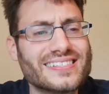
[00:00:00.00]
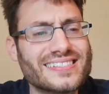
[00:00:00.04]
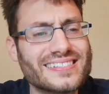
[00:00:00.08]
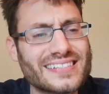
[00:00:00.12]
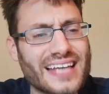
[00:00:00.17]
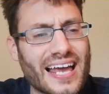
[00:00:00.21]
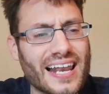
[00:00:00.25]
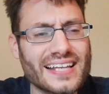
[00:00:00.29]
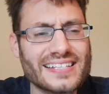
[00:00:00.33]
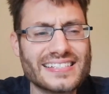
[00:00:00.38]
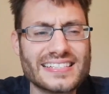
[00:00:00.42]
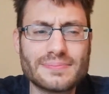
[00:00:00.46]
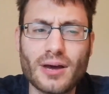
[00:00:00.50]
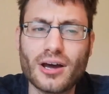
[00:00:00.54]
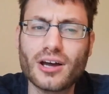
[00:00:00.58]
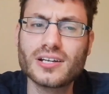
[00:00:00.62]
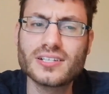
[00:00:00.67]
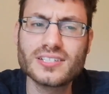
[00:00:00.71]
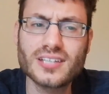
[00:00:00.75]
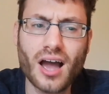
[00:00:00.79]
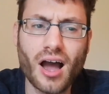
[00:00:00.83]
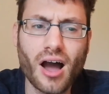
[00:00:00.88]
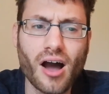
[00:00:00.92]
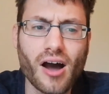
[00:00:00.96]
tell us about a
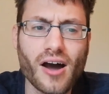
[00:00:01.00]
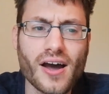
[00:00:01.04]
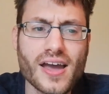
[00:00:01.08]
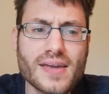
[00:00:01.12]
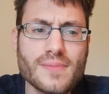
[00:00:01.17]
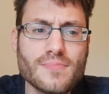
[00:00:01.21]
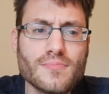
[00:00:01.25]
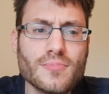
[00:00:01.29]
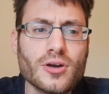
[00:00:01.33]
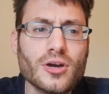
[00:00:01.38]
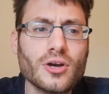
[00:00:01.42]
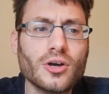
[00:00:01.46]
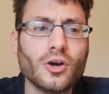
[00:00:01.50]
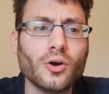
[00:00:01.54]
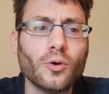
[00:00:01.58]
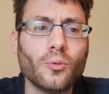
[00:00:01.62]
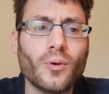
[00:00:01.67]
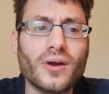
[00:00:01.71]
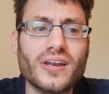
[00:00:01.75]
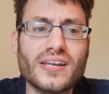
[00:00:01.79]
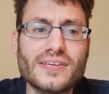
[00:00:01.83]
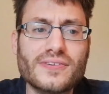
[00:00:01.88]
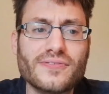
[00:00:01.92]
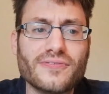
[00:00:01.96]
time
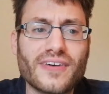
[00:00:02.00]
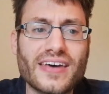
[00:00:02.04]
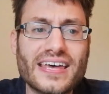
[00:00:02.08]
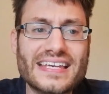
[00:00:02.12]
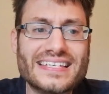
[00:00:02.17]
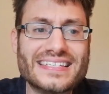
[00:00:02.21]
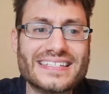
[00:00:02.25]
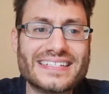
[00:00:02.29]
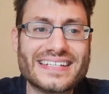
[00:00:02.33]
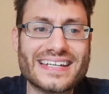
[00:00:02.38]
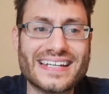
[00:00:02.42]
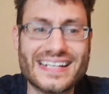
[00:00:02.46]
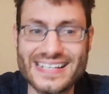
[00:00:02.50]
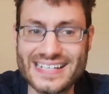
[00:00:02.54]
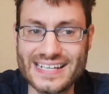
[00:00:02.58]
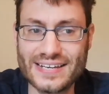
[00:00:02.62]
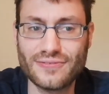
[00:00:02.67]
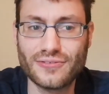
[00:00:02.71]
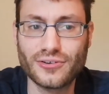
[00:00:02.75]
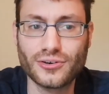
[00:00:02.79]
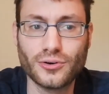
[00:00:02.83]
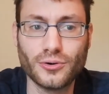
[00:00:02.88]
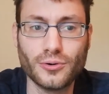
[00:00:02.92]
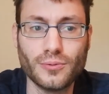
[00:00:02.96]
when you faced a
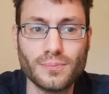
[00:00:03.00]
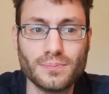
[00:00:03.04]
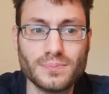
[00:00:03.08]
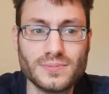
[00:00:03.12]
difficult